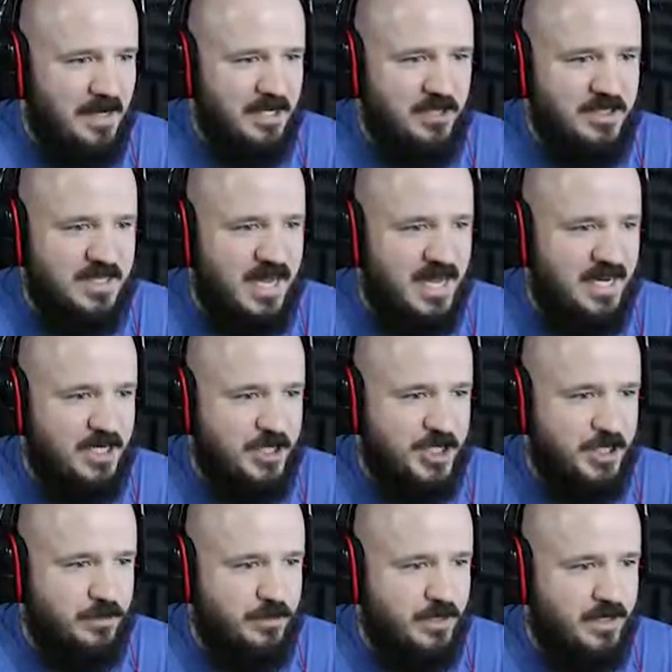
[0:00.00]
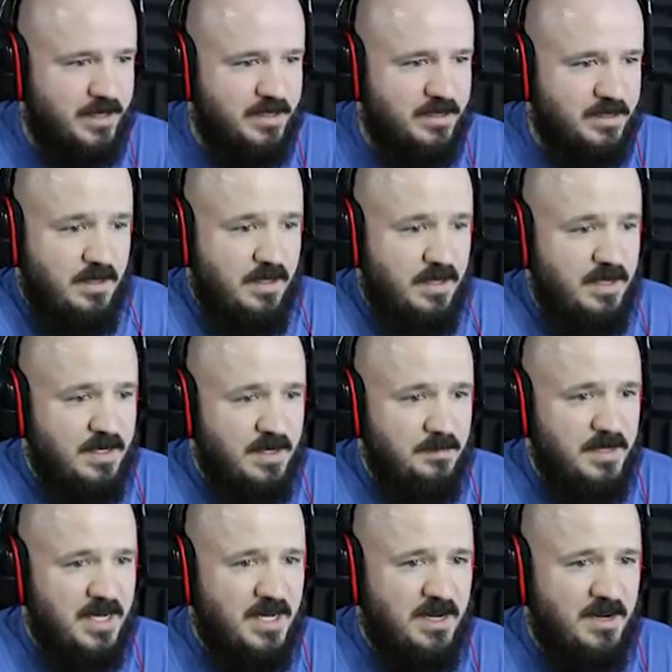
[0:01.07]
my goods? I got a shield, all right. I'm not